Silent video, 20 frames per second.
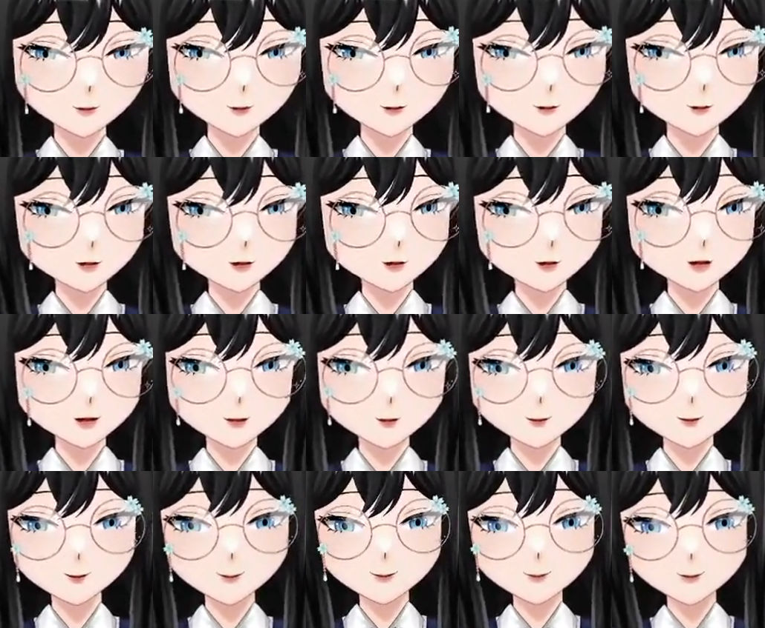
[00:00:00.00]
Okay,
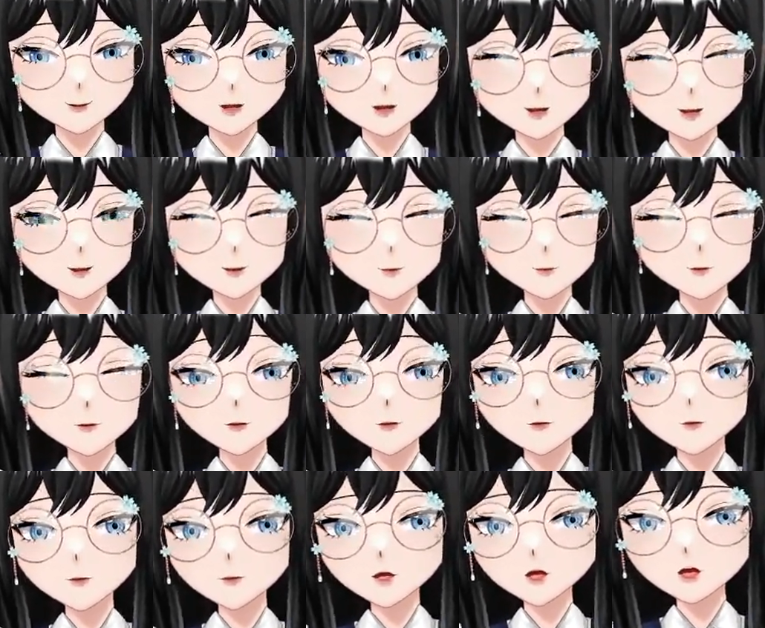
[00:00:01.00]
and
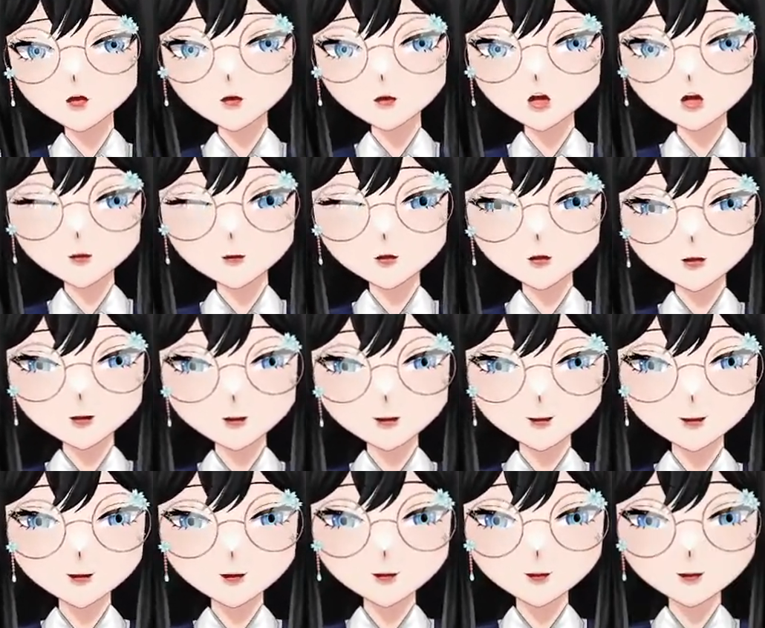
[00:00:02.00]
we're gonna talk about
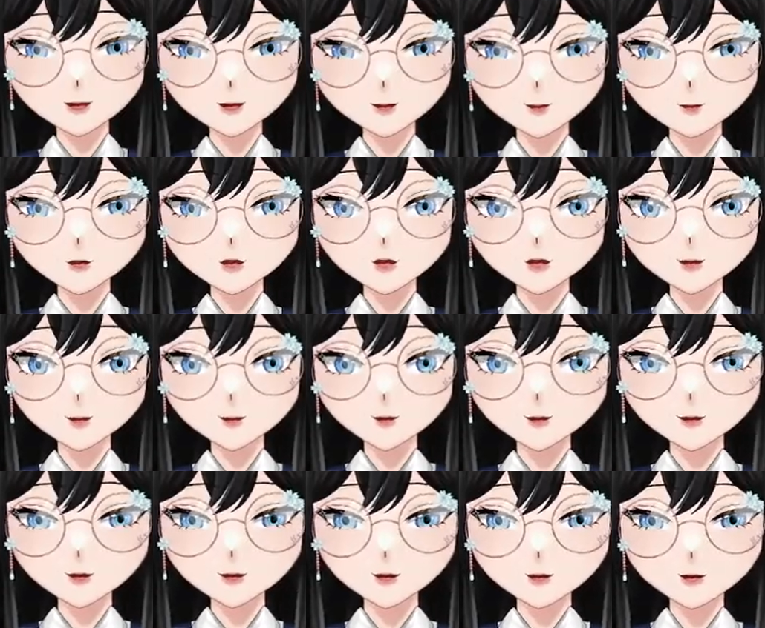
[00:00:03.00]
enterocyte polarity
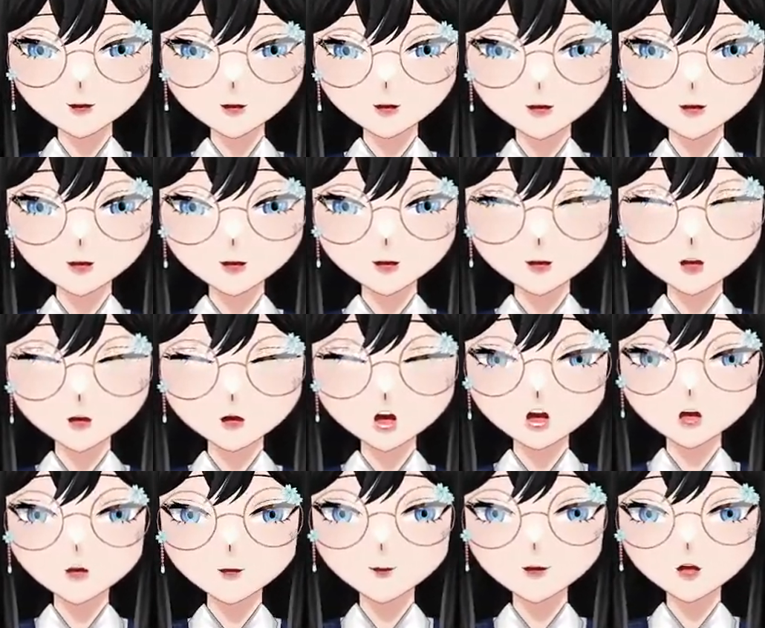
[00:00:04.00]
and
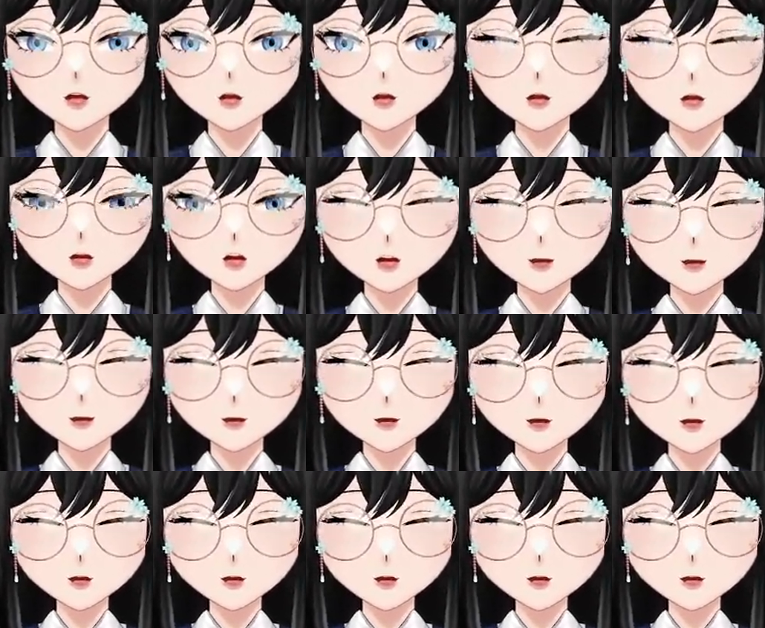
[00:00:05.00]
macrophage polarity now.